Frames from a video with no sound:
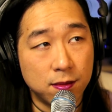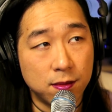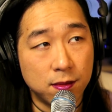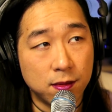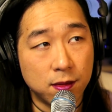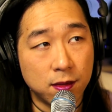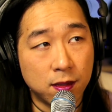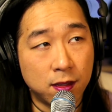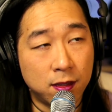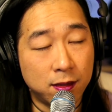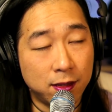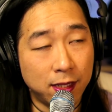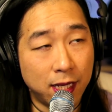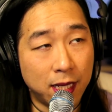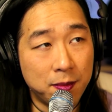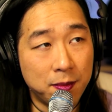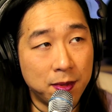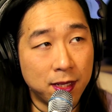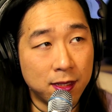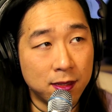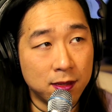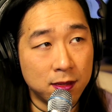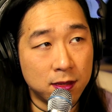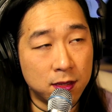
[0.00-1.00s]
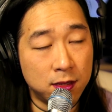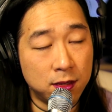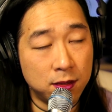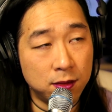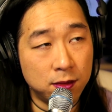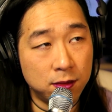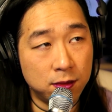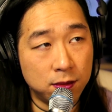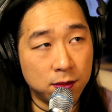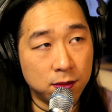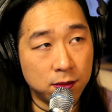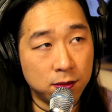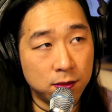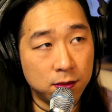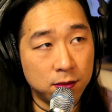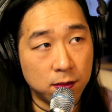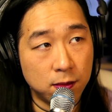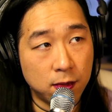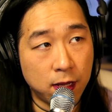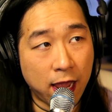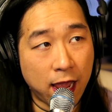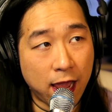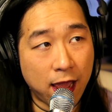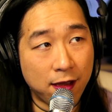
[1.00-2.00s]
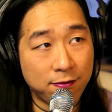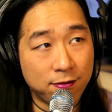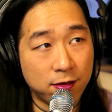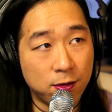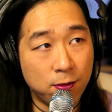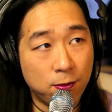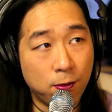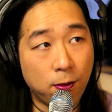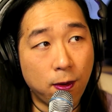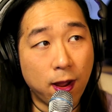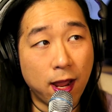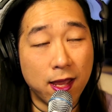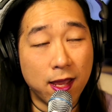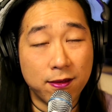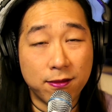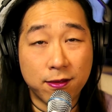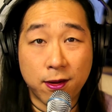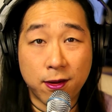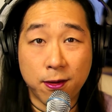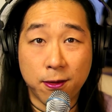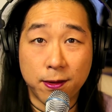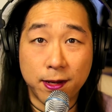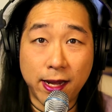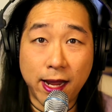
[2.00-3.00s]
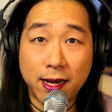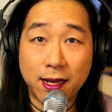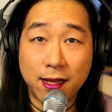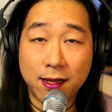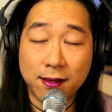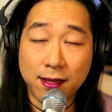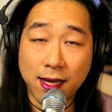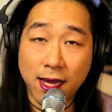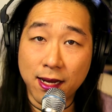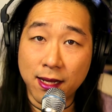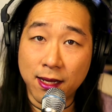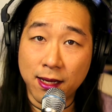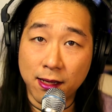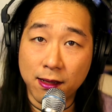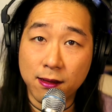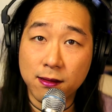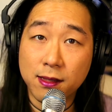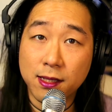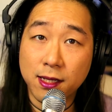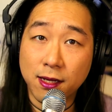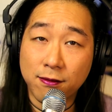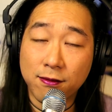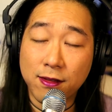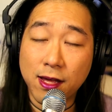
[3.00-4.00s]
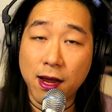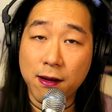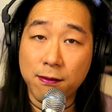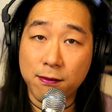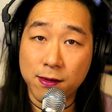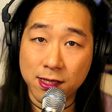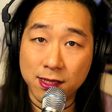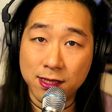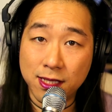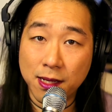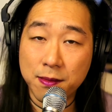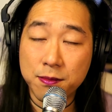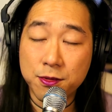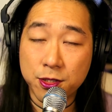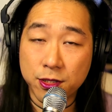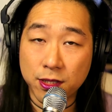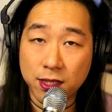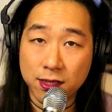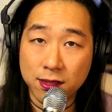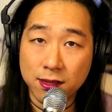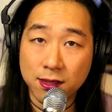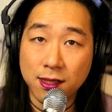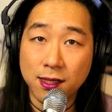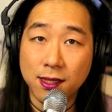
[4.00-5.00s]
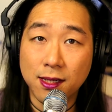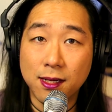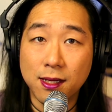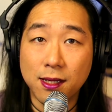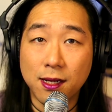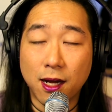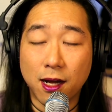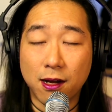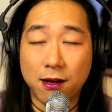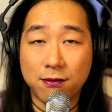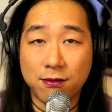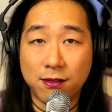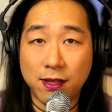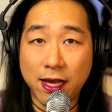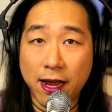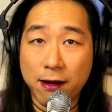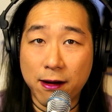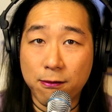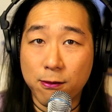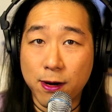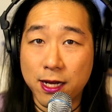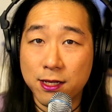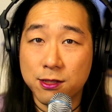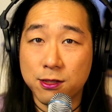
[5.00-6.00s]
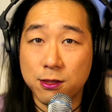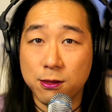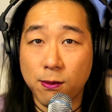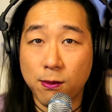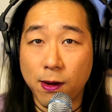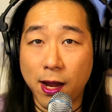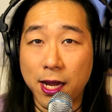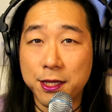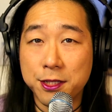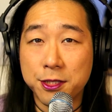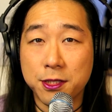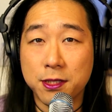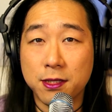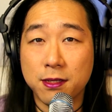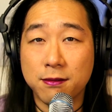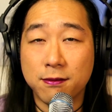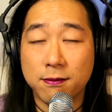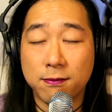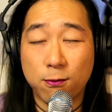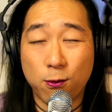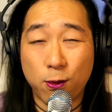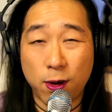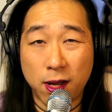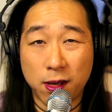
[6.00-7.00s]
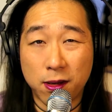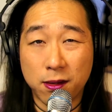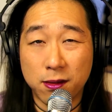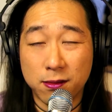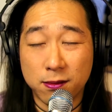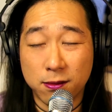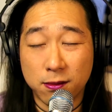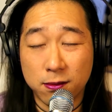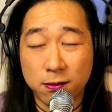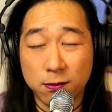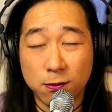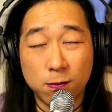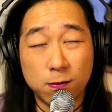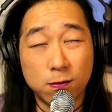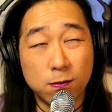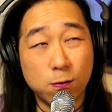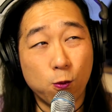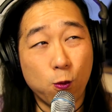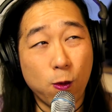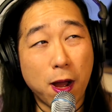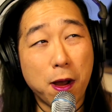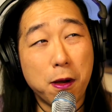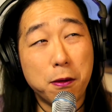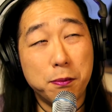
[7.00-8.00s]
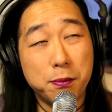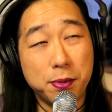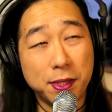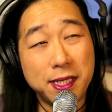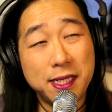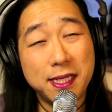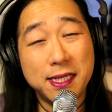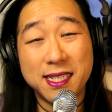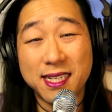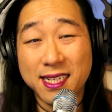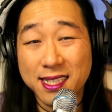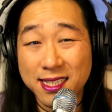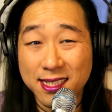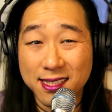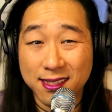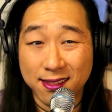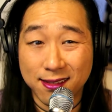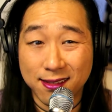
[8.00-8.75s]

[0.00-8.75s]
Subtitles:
claiming to have a way of creating that healing, of that redemption, of that restoration of well-being.